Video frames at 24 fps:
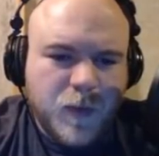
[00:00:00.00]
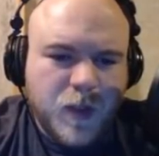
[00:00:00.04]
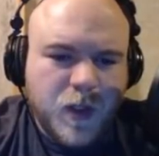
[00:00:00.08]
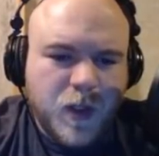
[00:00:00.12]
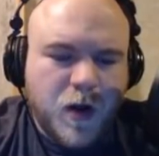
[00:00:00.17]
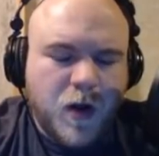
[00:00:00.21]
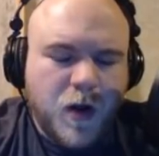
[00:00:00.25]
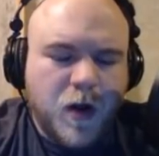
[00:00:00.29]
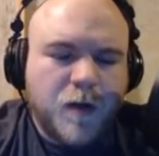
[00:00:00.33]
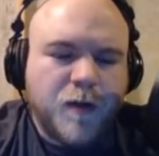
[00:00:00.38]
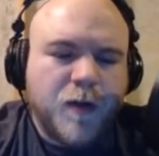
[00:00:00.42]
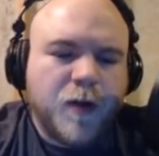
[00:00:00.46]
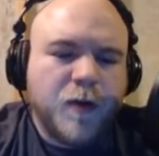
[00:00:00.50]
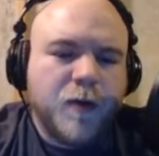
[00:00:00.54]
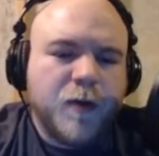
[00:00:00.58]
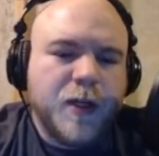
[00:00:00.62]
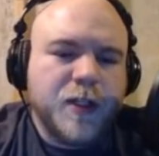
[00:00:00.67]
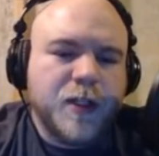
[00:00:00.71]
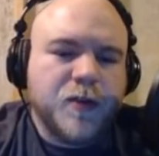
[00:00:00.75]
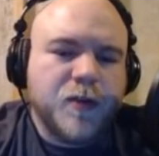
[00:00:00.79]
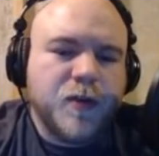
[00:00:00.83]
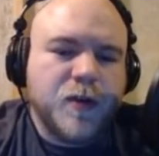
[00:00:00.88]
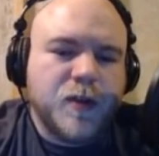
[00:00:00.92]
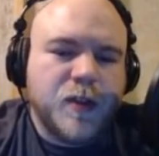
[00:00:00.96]
all of our
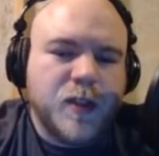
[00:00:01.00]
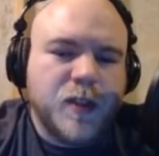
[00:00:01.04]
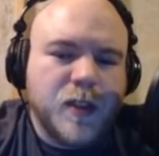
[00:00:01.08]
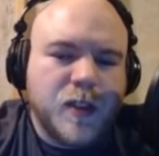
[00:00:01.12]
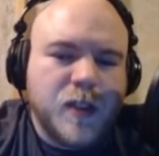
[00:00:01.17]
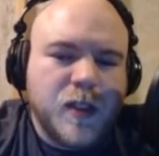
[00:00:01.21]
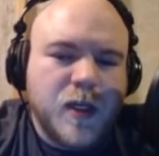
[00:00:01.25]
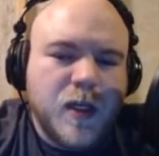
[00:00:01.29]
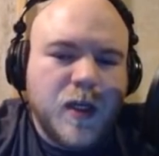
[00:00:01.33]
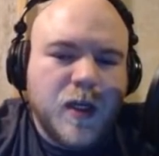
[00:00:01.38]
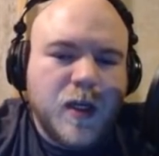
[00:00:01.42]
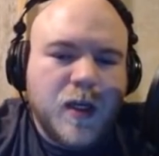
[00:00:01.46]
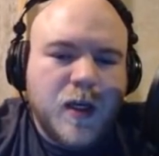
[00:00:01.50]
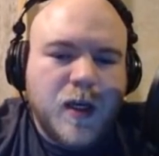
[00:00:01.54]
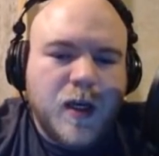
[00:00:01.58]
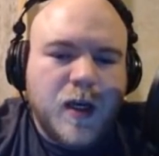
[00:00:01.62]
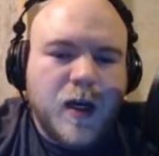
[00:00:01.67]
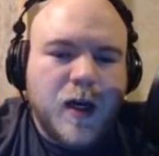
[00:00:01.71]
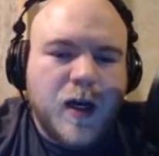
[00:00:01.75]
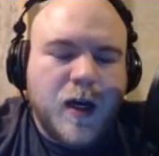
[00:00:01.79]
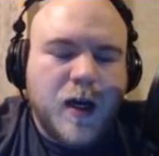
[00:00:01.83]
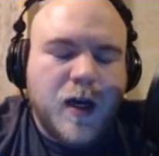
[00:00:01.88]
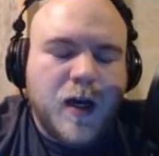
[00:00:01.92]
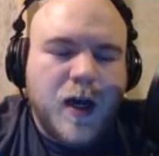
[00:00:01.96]
resources.
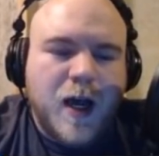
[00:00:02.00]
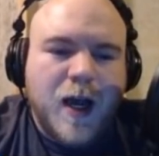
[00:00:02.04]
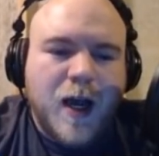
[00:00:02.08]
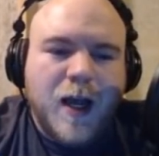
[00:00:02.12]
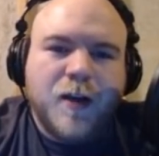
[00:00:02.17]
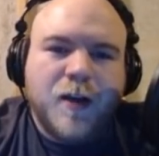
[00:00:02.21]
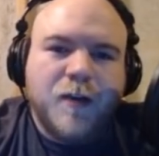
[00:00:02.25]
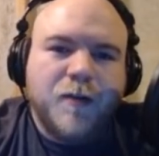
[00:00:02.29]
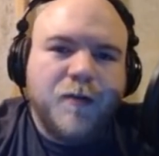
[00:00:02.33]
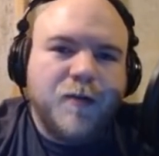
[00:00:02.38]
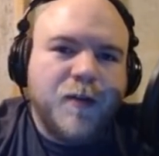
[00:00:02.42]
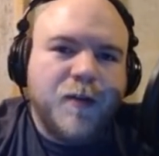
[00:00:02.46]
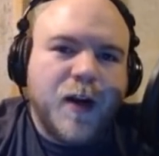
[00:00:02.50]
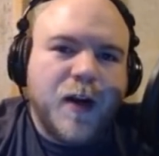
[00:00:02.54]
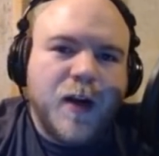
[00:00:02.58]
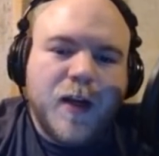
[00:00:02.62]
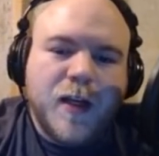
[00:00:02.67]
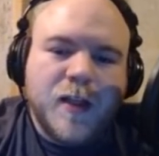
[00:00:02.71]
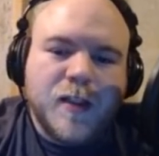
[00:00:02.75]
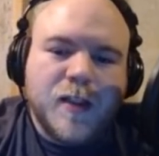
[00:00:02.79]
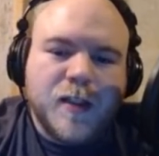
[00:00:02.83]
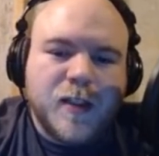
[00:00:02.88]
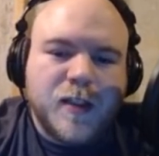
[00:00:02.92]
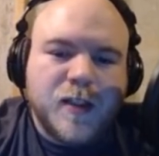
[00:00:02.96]
I could very
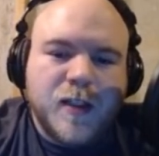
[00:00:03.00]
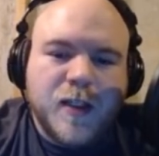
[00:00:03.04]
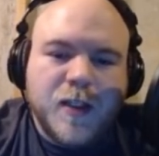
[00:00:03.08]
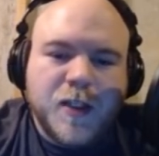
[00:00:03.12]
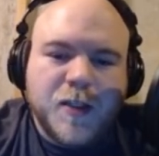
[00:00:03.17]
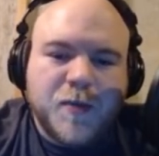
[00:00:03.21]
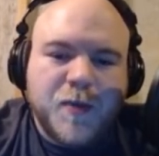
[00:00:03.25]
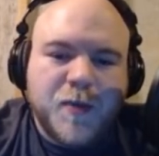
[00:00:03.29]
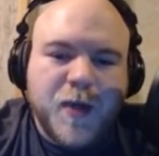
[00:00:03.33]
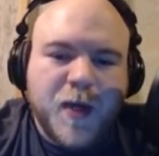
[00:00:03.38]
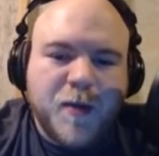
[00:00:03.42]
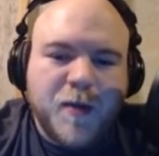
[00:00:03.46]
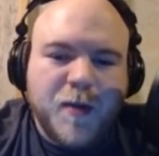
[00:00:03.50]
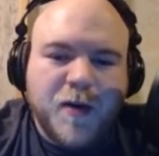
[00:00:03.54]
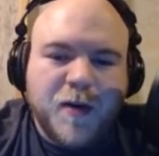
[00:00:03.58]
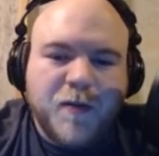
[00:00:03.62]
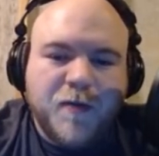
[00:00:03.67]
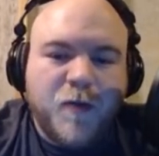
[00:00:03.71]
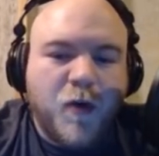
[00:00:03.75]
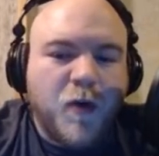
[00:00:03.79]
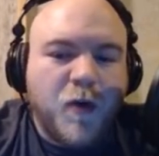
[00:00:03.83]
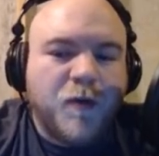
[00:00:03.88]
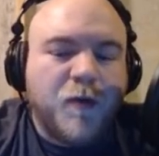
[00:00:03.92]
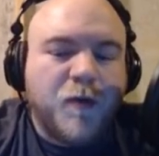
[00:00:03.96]
easily see this becoming a
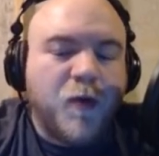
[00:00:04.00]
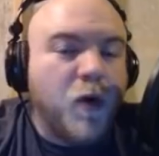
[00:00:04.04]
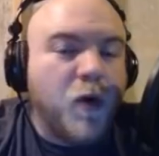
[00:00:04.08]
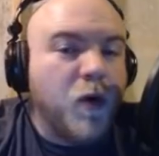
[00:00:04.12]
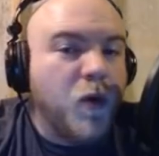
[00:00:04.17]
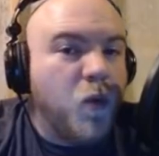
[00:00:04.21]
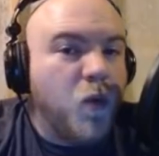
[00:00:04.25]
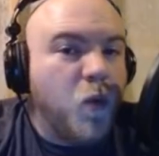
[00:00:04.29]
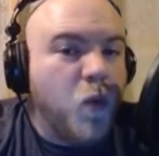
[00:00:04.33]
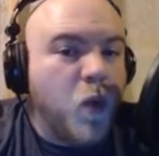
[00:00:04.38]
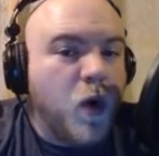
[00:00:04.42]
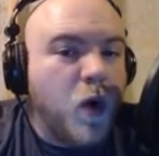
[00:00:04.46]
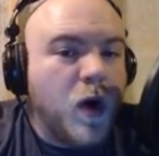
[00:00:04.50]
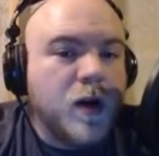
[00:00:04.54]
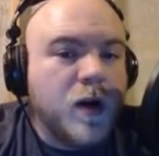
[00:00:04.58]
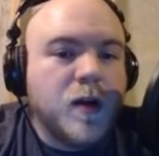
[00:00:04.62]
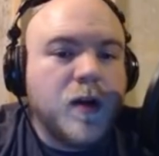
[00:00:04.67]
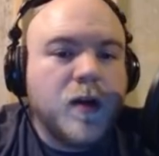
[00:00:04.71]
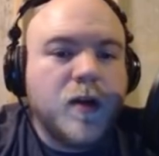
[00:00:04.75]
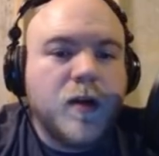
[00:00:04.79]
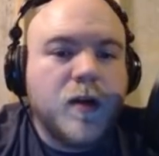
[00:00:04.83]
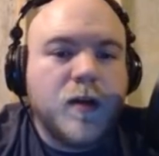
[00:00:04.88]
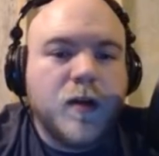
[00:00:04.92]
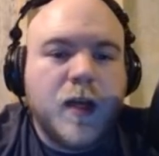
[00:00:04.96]

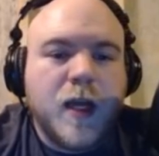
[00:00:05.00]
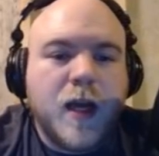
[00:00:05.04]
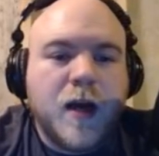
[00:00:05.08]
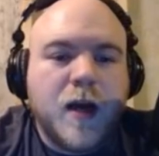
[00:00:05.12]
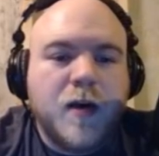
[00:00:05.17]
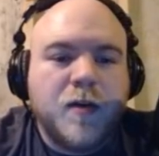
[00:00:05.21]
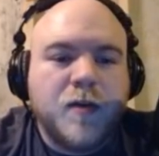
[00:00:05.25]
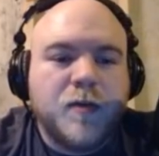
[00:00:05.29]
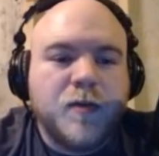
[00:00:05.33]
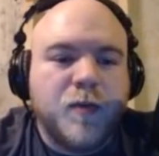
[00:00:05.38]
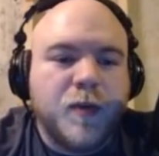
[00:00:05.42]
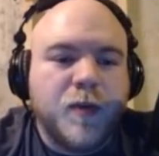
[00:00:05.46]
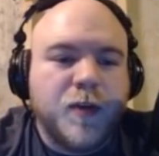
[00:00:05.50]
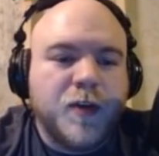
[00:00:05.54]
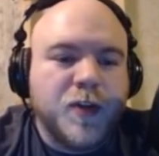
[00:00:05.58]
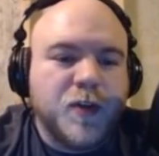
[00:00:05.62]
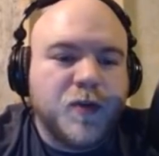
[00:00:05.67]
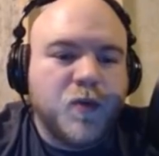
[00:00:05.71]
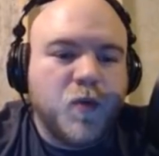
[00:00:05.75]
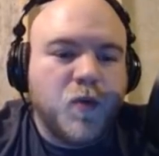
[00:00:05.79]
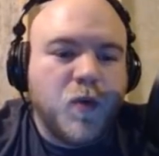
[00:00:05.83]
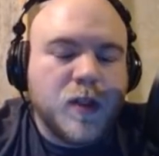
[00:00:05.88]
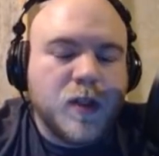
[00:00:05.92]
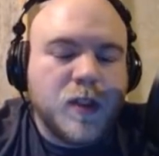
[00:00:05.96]
4-4-1 count with
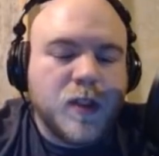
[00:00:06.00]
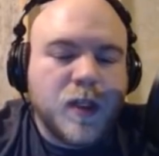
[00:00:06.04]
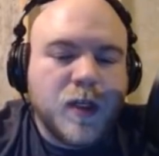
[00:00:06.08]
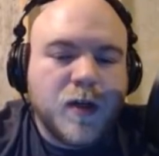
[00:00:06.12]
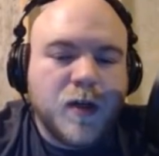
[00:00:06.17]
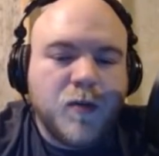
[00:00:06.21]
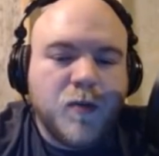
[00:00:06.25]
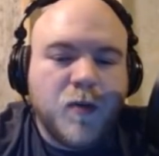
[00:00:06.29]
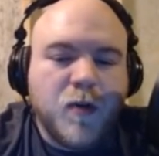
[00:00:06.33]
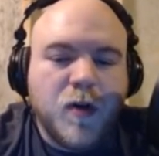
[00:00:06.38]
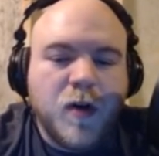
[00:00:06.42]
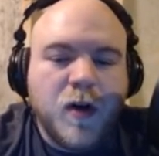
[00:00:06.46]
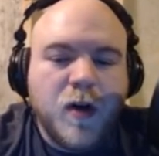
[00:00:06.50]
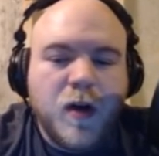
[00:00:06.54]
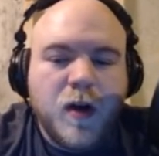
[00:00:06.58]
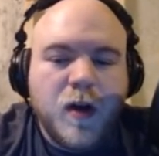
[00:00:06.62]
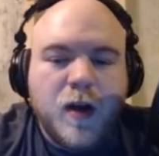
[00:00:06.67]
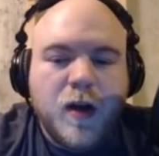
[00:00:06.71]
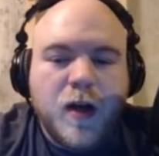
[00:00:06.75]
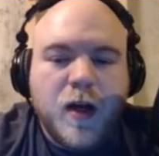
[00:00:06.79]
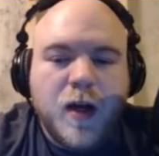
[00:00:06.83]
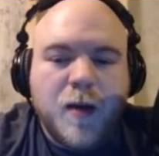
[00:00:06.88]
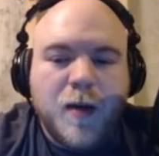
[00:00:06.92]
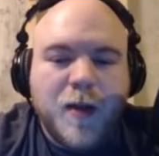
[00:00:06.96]
just 1 Sycamore,
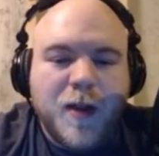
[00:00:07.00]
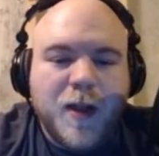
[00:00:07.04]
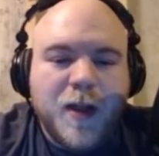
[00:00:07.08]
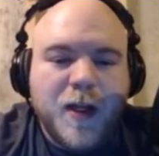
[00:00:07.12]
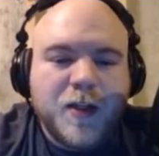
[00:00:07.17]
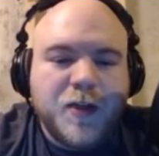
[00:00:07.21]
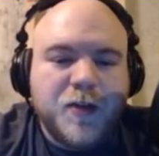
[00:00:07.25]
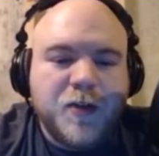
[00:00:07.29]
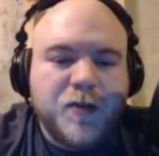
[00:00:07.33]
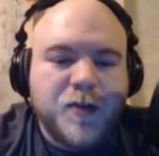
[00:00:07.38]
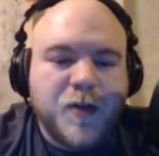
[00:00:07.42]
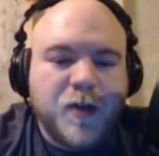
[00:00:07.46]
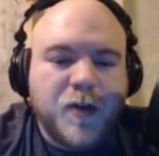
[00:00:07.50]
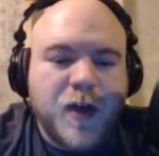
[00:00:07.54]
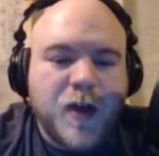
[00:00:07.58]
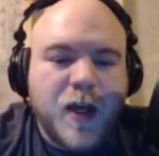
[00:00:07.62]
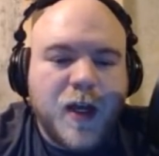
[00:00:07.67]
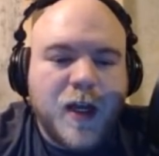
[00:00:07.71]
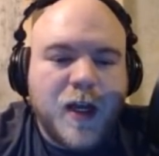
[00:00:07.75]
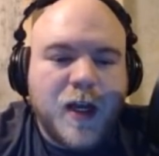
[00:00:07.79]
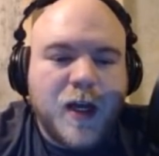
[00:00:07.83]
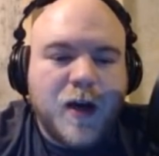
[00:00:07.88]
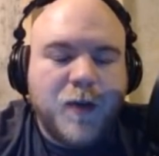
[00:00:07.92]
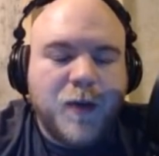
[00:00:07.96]
but I think 2 is
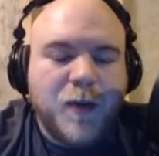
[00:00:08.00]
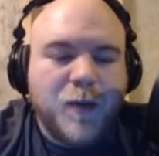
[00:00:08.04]
okay now.